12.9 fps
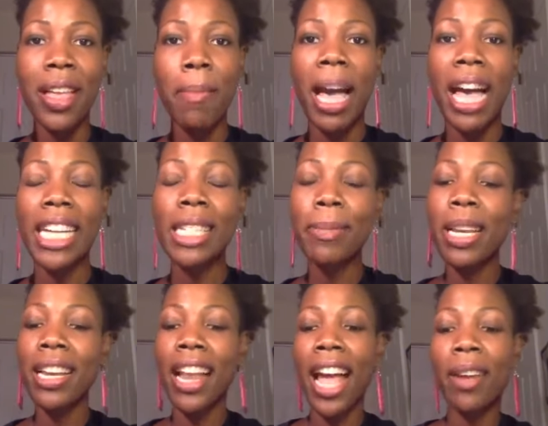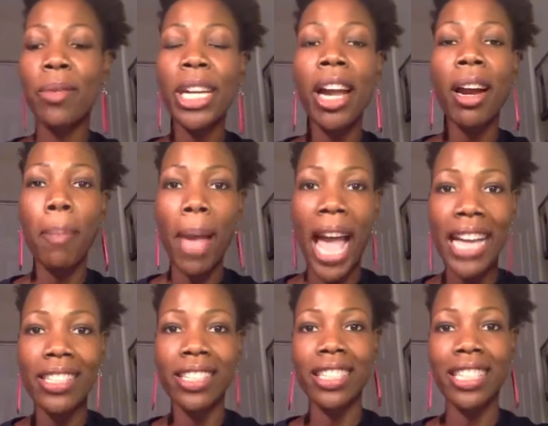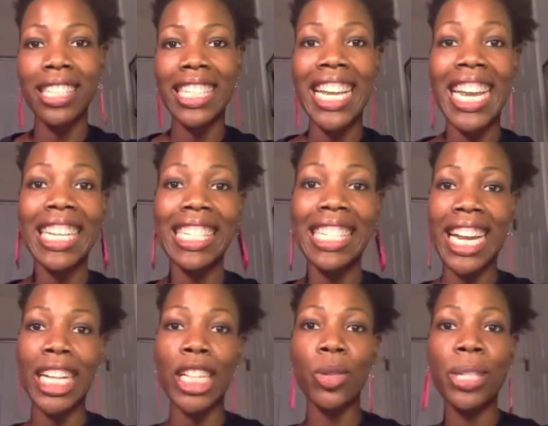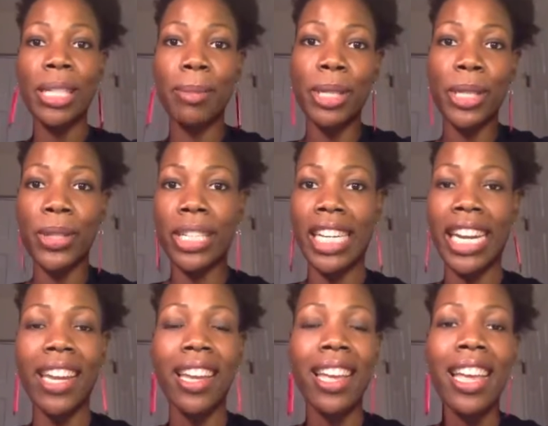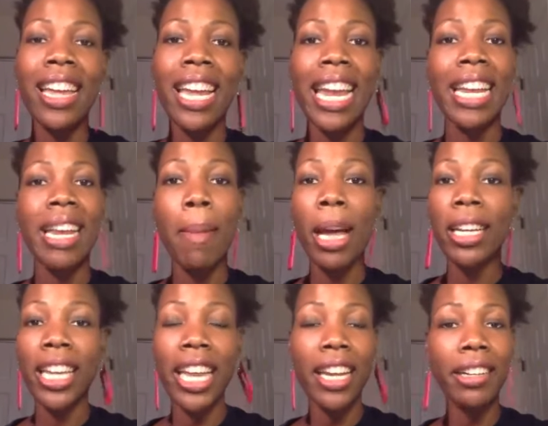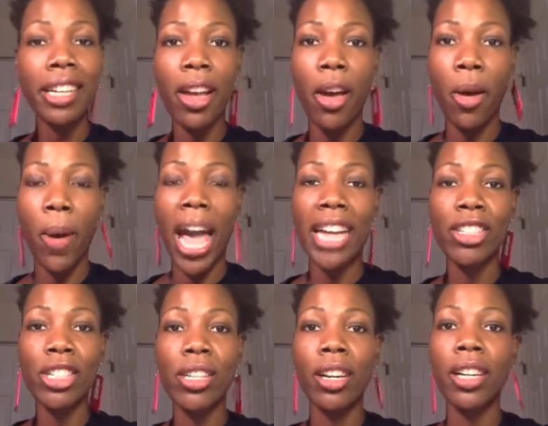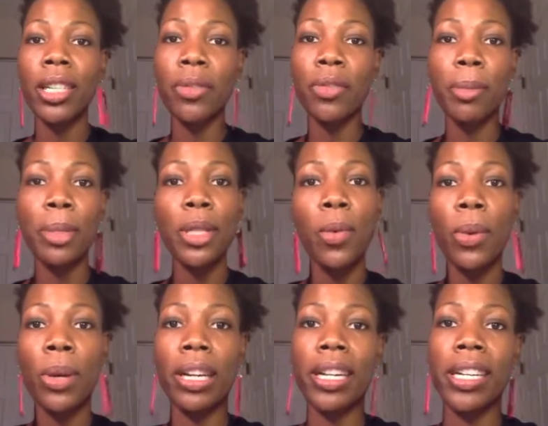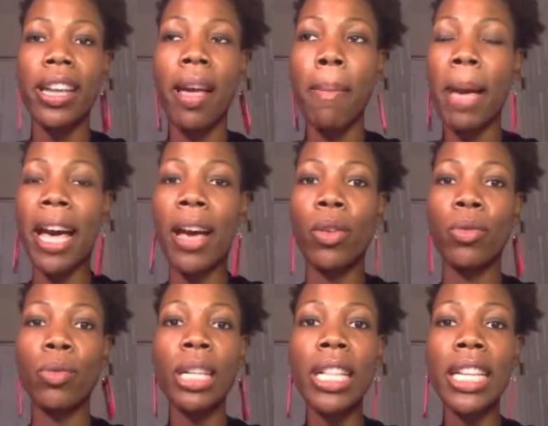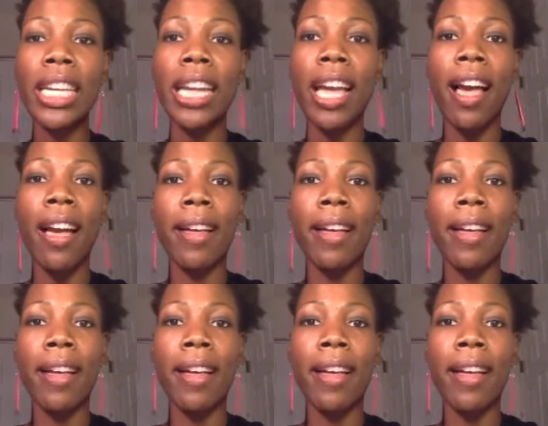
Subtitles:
My husband and I, we are pastors in St. Louis, Missouri. And about a year ago, I just heard from the Lord about really